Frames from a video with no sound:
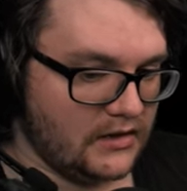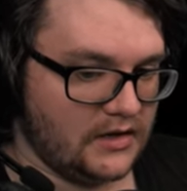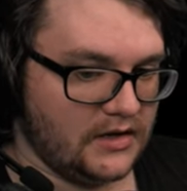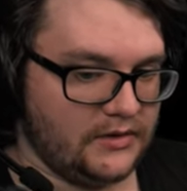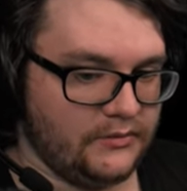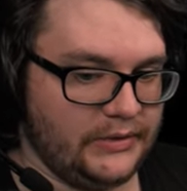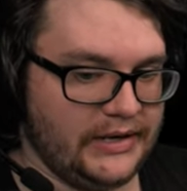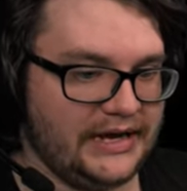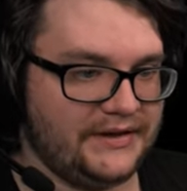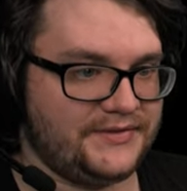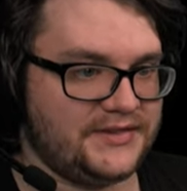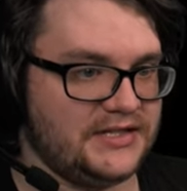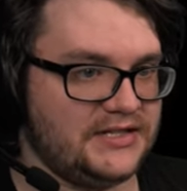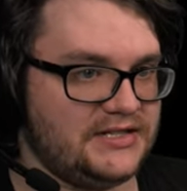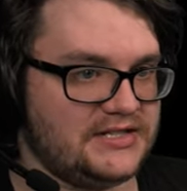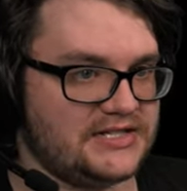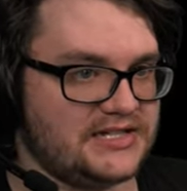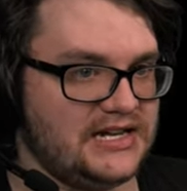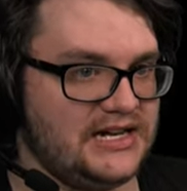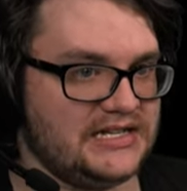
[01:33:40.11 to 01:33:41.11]
we have to
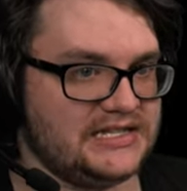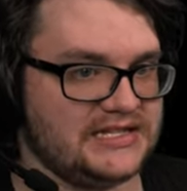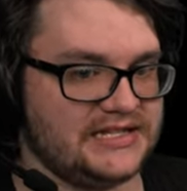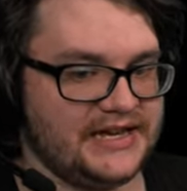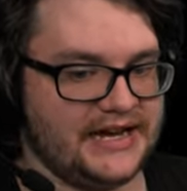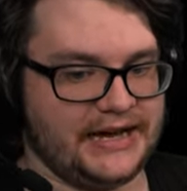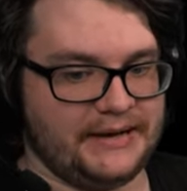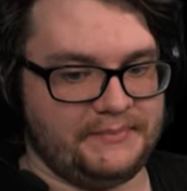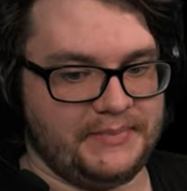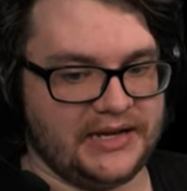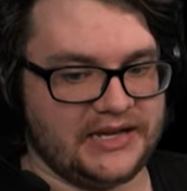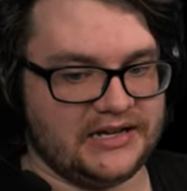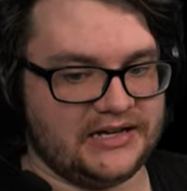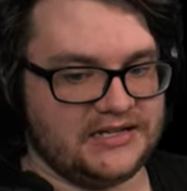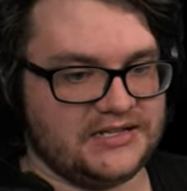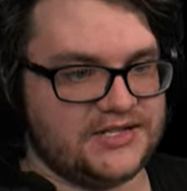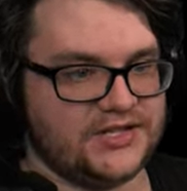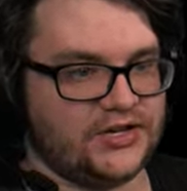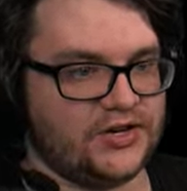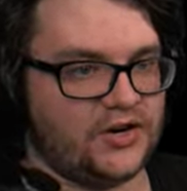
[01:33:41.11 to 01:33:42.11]
discuss that
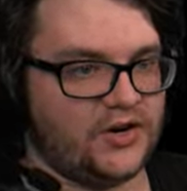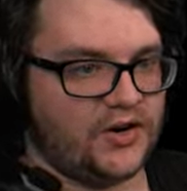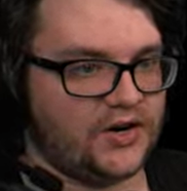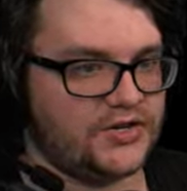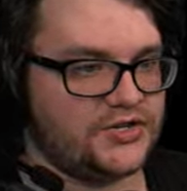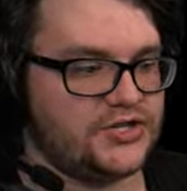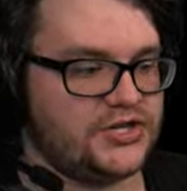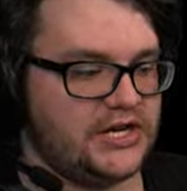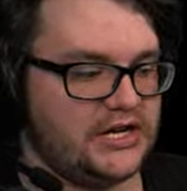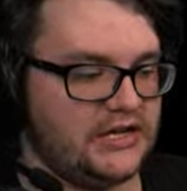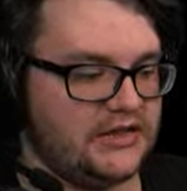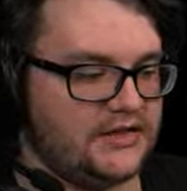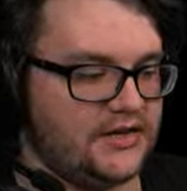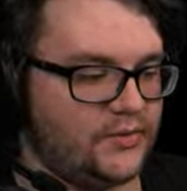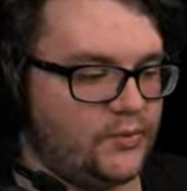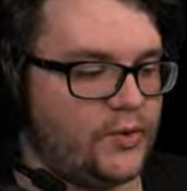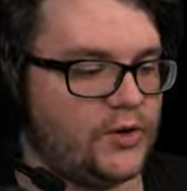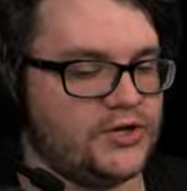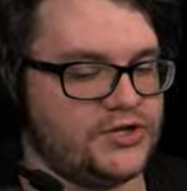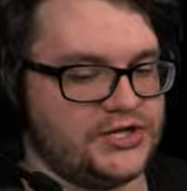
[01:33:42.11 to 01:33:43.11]
because there are change there
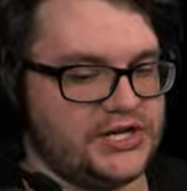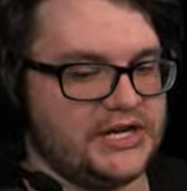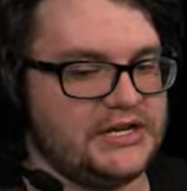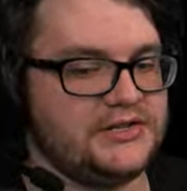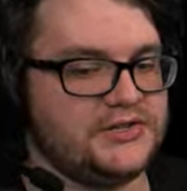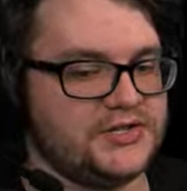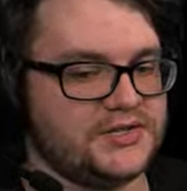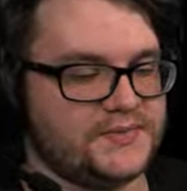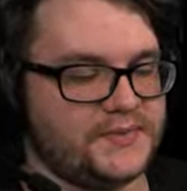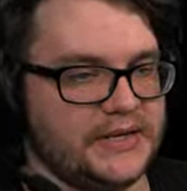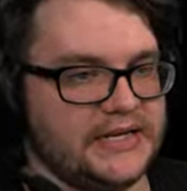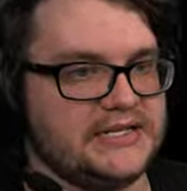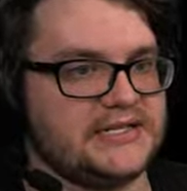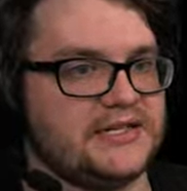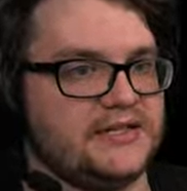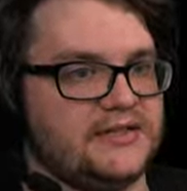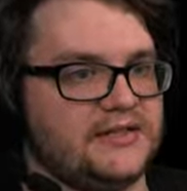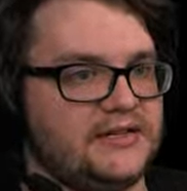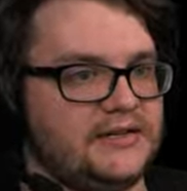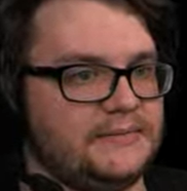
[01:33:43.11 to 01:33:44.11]
were changes
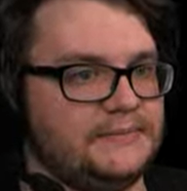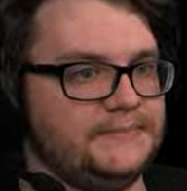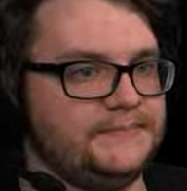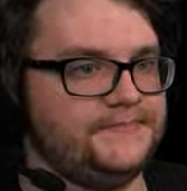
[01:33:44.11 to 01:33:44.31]
recently.